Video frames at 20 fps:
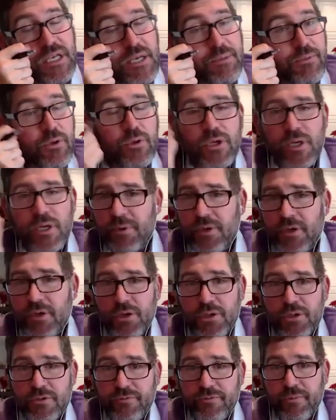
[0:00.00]
I'm doing a couple
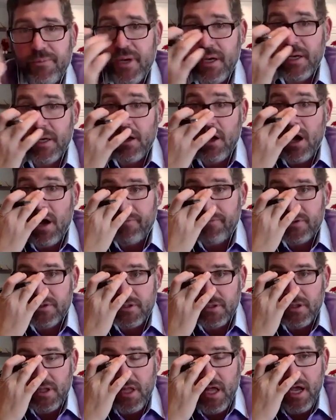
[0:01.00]
calls from my
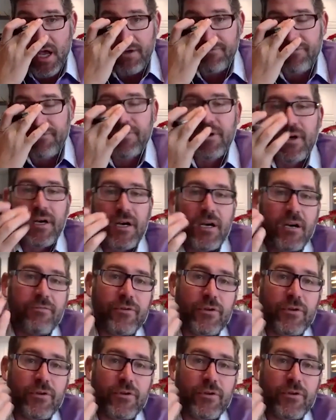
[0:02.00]
office live uh,